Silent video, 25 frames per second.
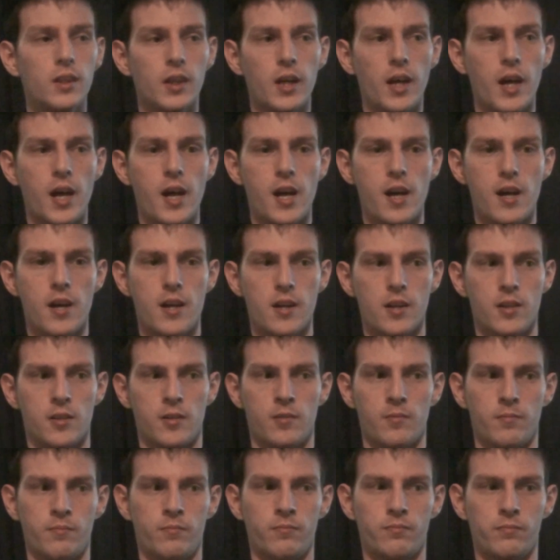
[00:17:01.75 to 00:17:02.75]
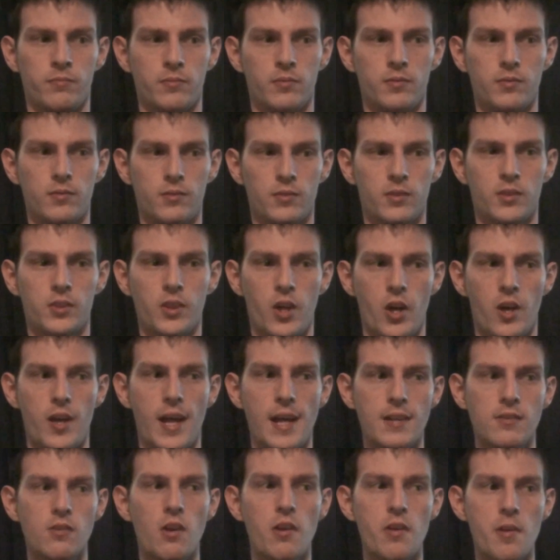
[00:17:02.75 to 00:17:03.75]
So
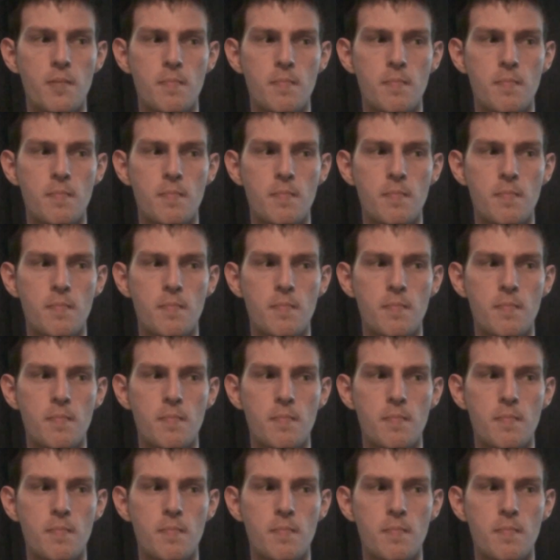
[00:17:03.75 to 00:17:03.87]
that's not the